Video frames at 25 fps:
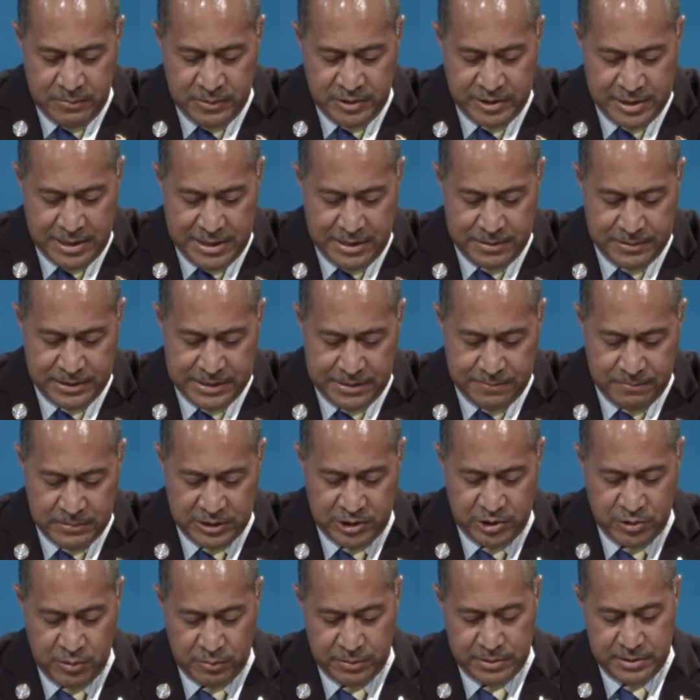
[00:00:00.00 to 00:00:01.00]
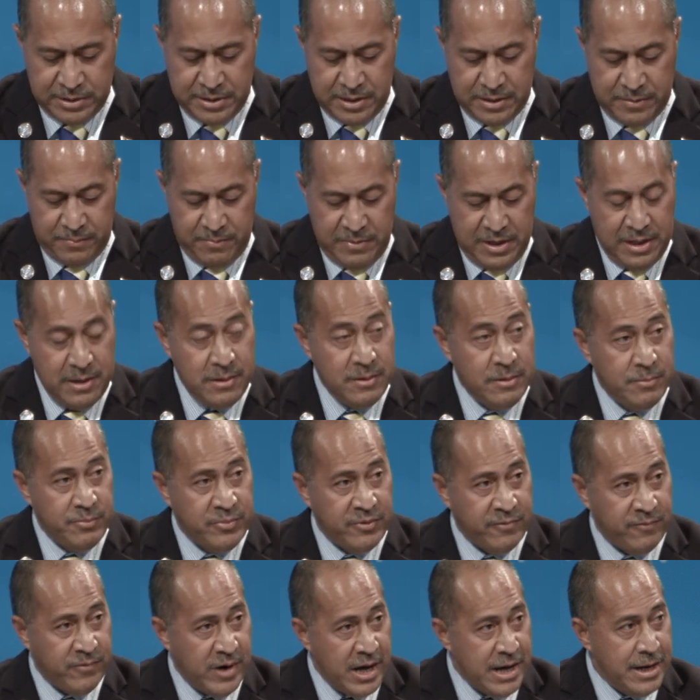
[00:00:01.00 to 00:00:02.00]
chains in the short term,
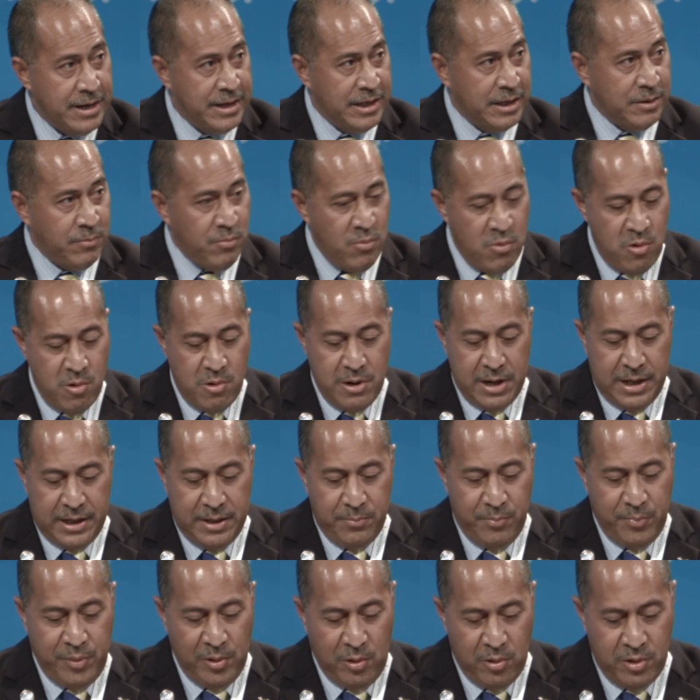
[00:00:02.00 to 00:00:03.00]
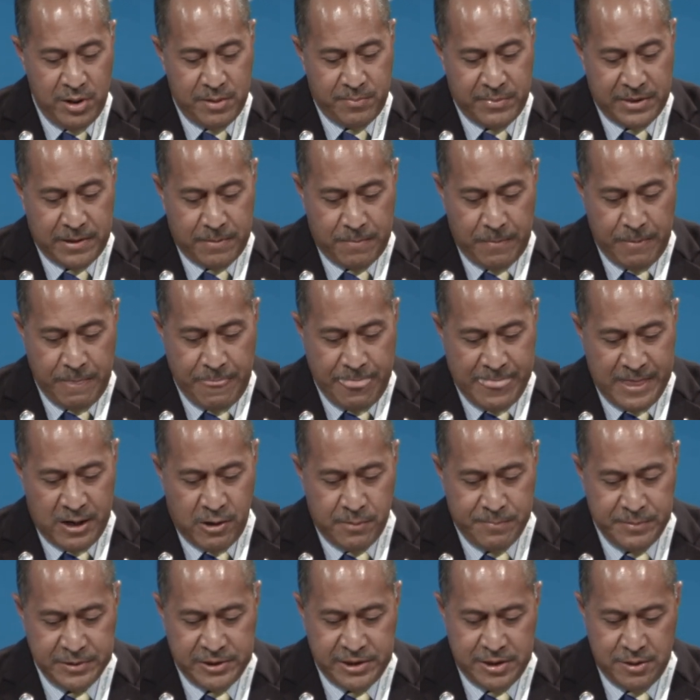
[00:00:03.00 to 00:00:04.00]
providing more employment
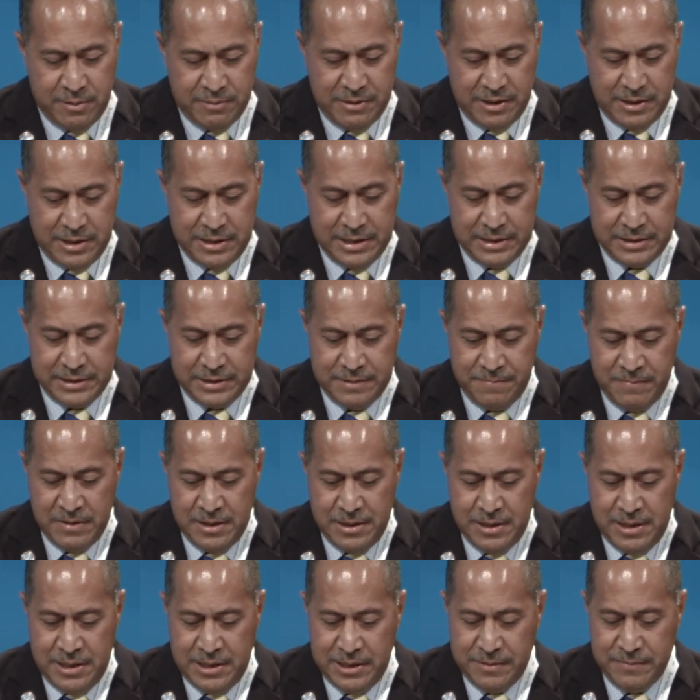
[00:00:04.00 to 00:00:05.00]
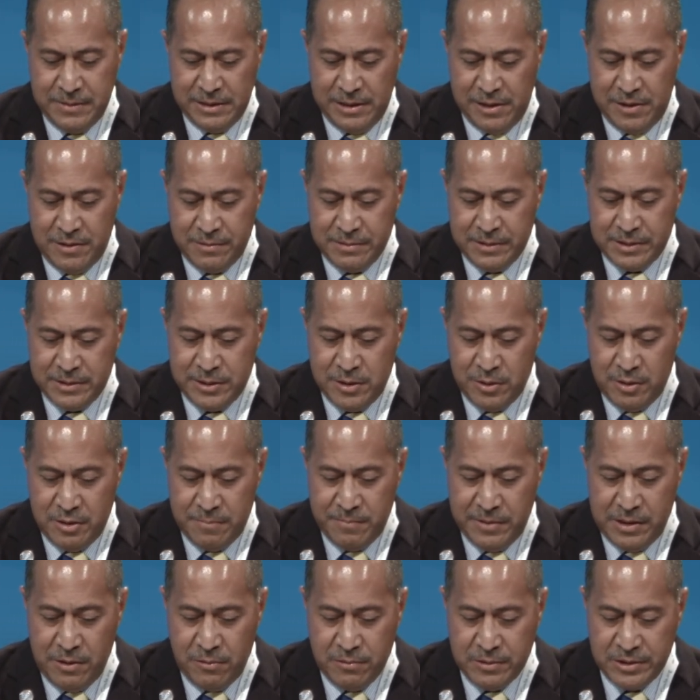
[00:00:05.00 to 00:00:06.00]
opportunities. In the long
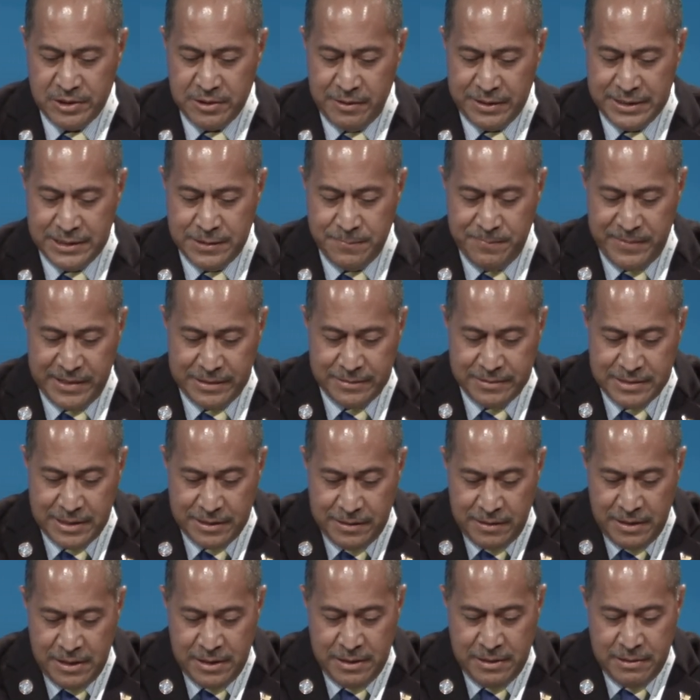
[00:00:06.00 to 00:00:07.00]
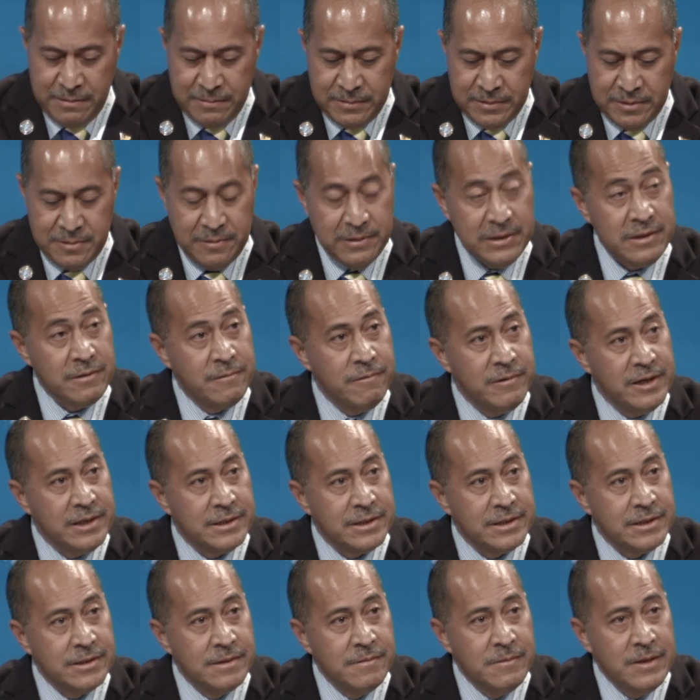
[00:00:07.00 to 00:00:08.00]
term, it also expected to
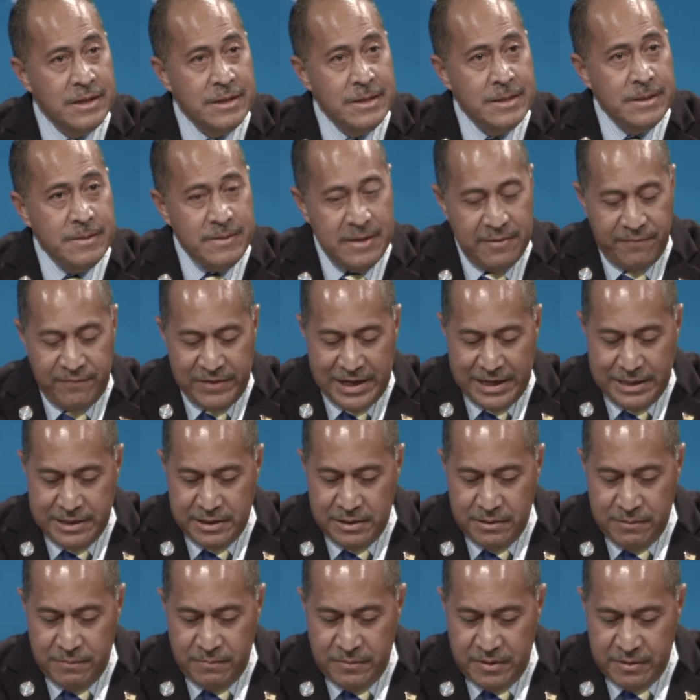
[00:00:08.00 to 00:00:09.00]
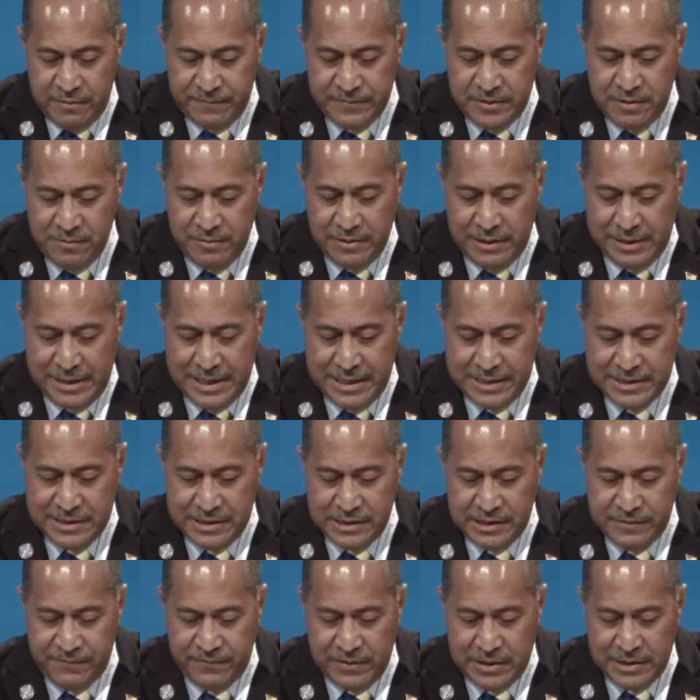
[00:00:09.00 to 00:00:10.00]
increase the value of tuna
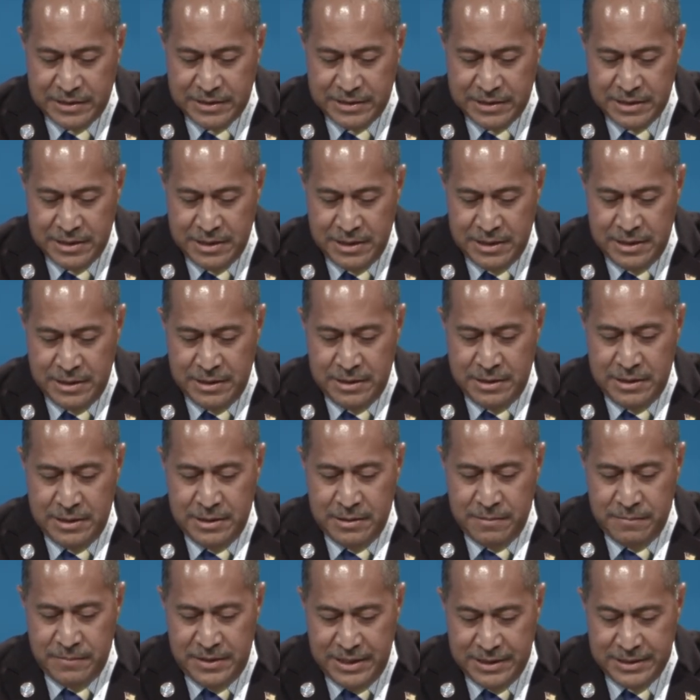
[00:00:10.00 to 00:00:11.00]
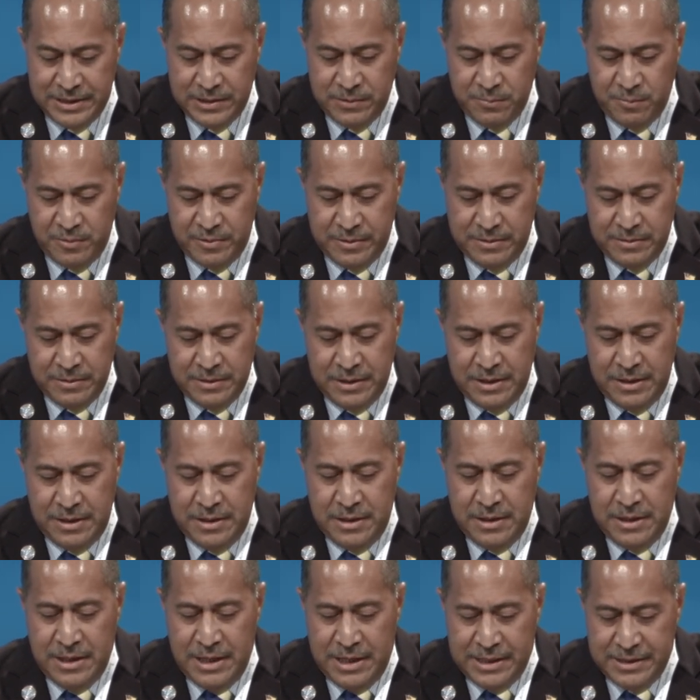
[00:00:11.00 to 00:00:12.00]
license fees. This would
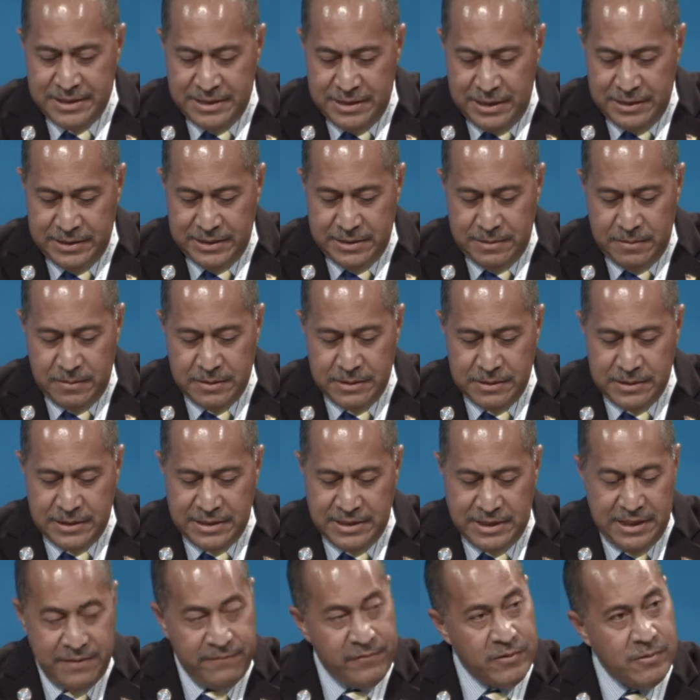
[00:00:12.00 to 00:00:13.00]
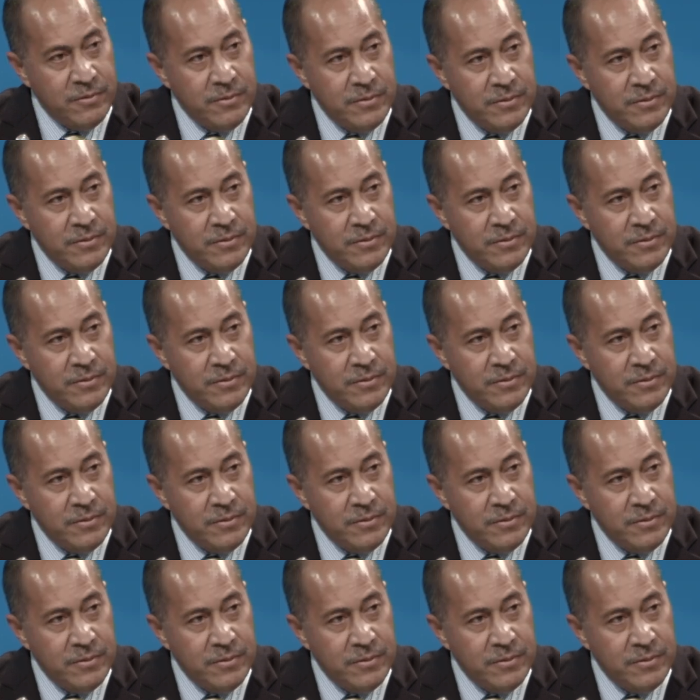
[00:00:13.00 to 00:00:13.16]
assist several